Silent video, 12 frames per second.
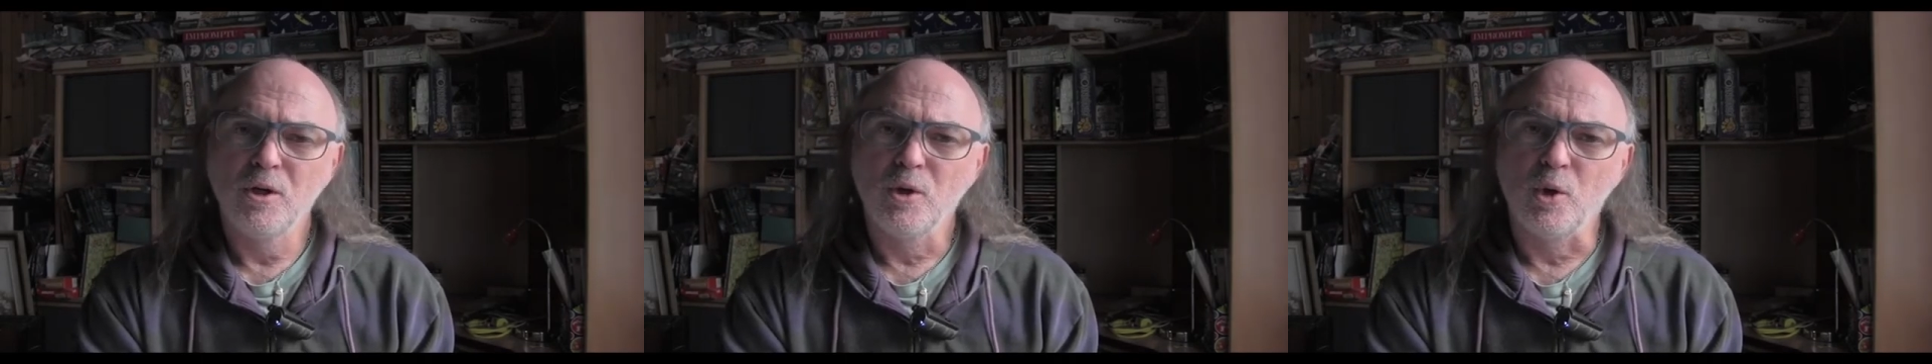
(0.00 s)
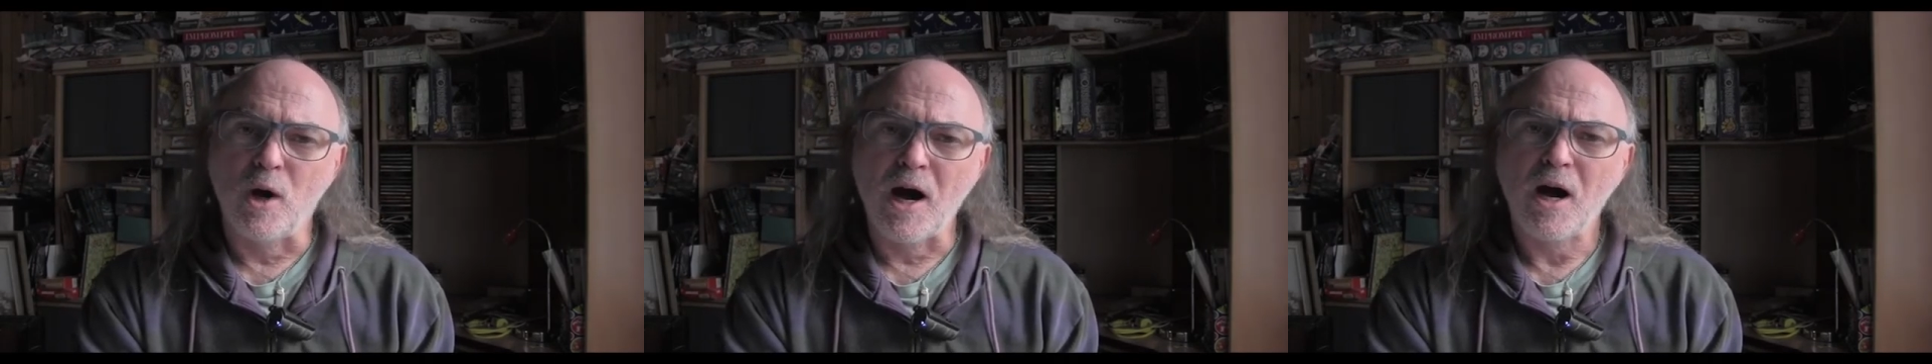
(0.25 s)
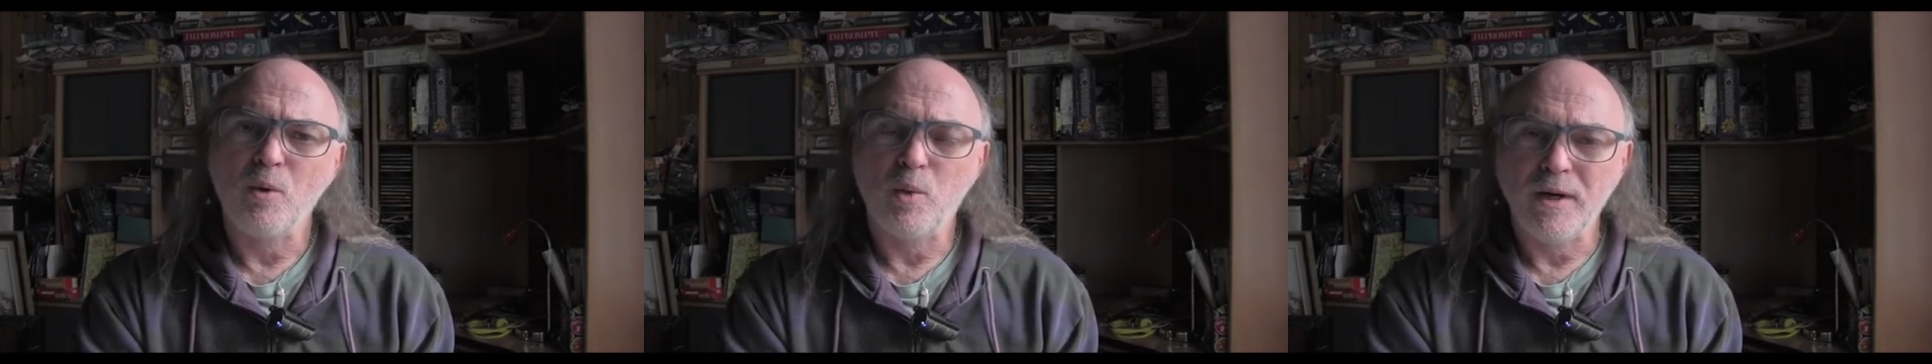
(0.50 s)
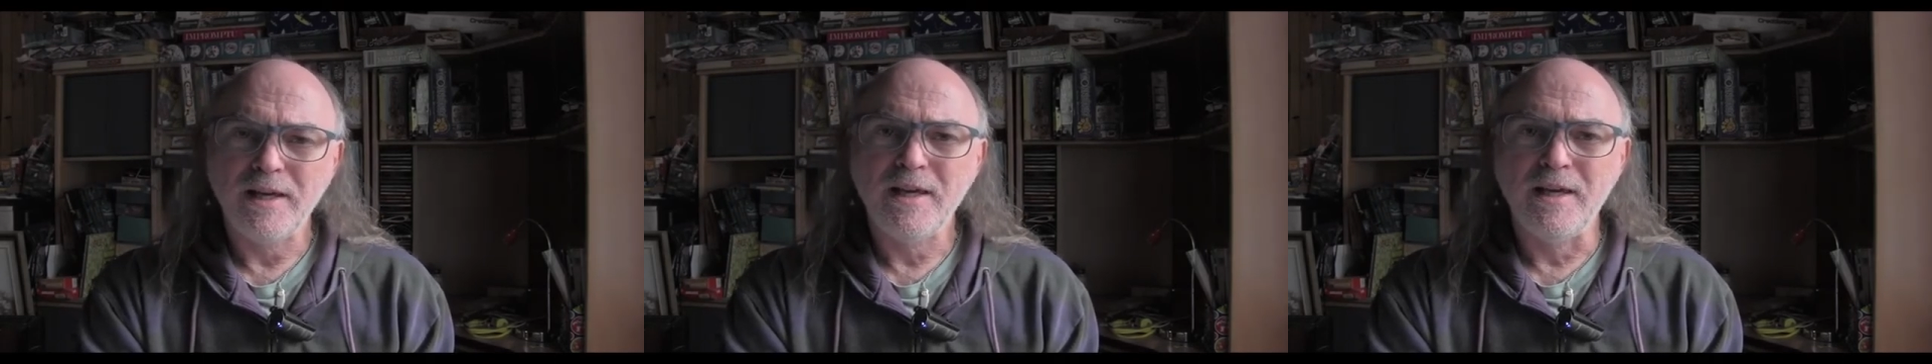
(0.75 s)
Or are
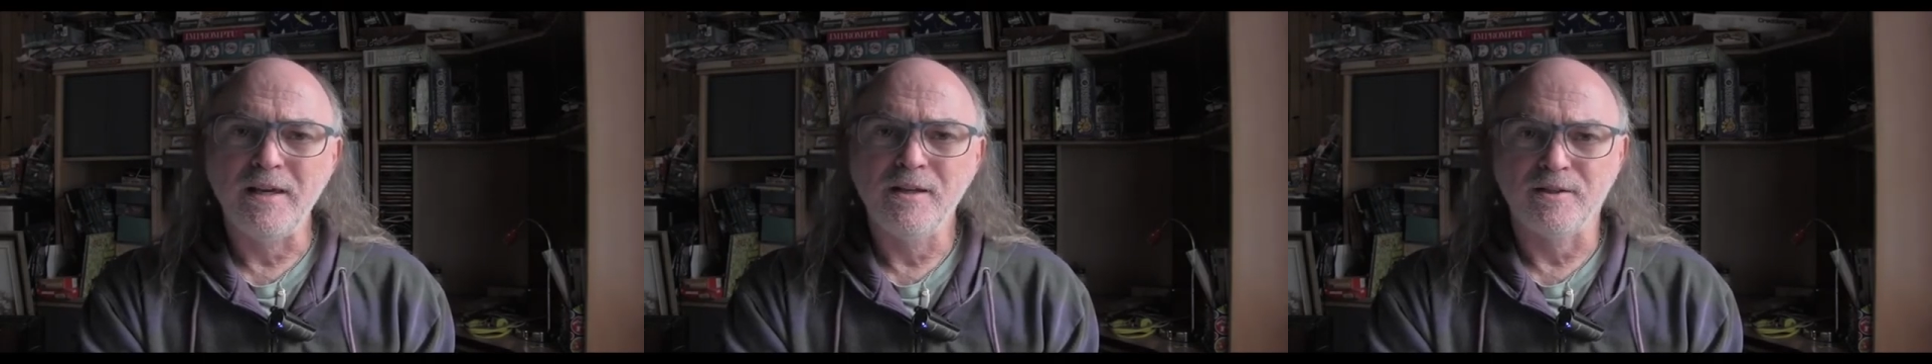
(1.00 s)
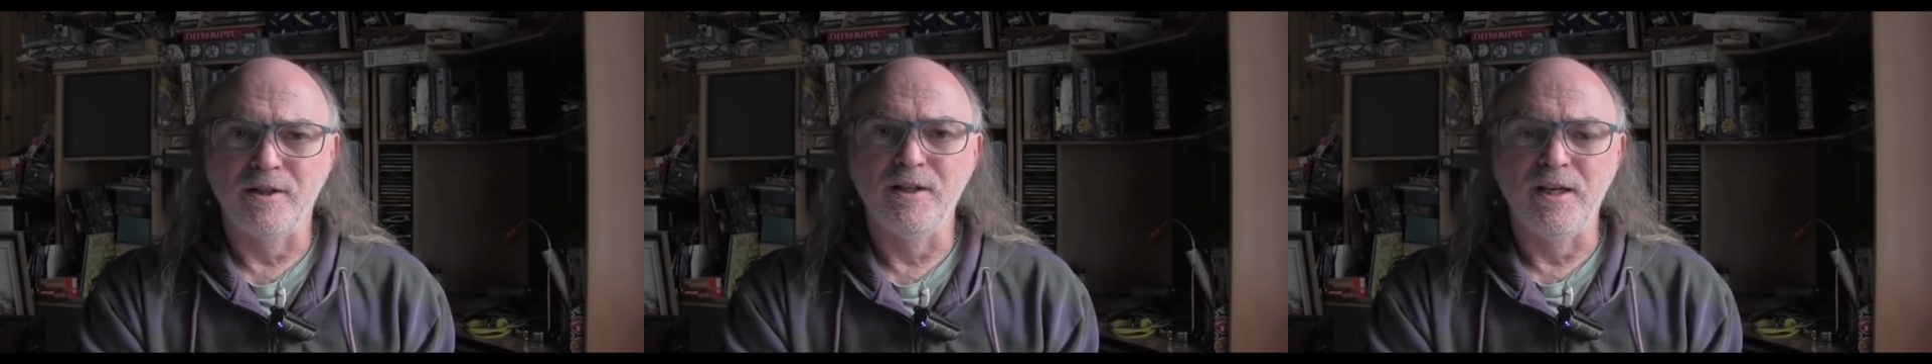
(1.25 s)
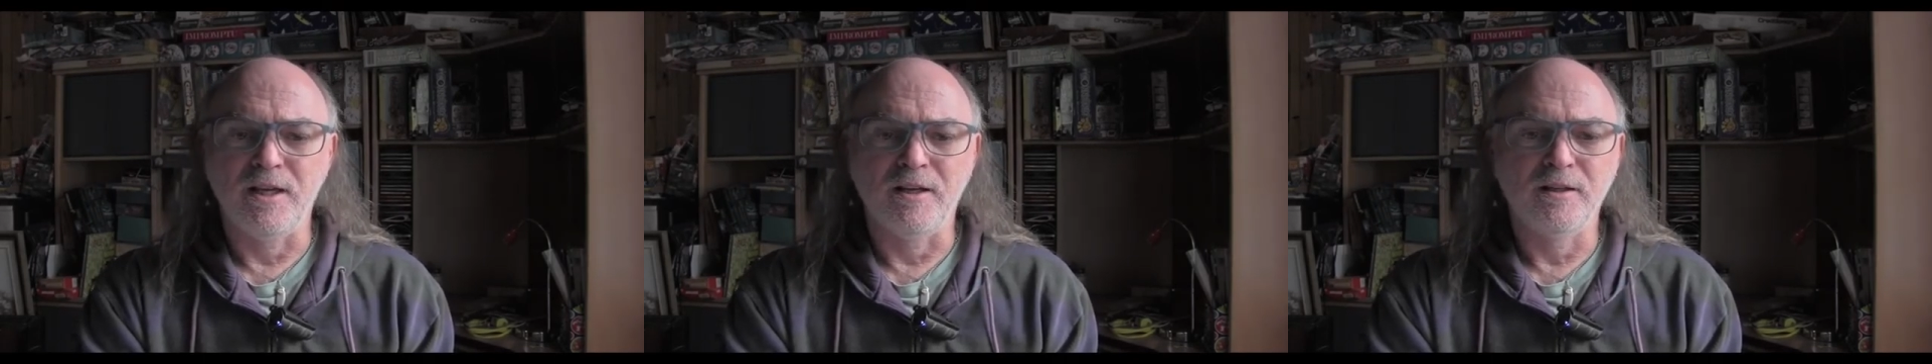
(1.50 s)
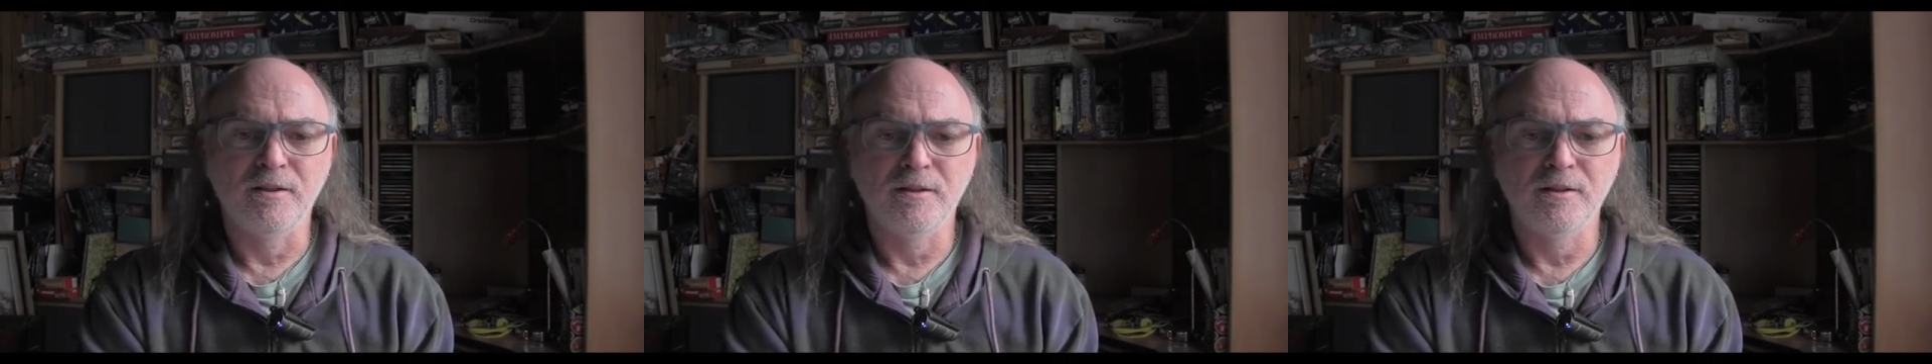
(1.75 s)
we seeking